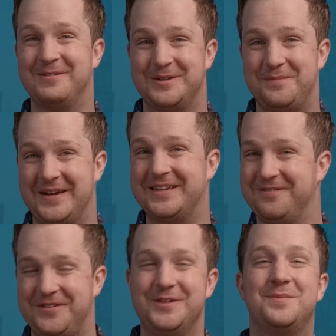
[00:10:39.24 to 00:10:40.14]
I was a bit
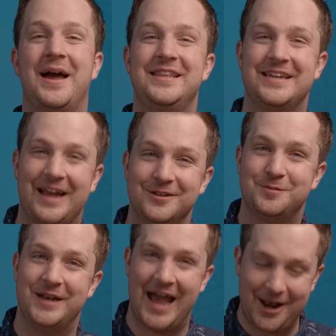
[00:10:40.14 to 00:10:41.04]
confused by the
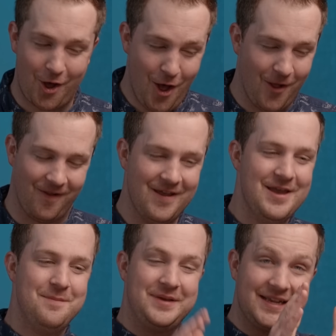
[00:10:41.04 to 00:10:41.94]
announcement at all.
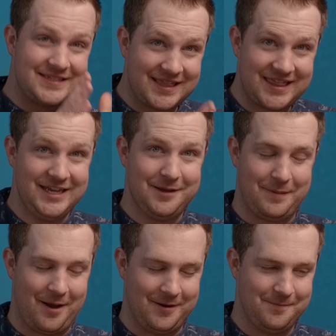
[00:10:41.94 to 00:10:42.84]
Because think
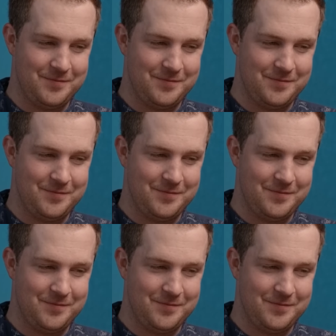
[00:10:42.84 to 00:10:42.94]
about it.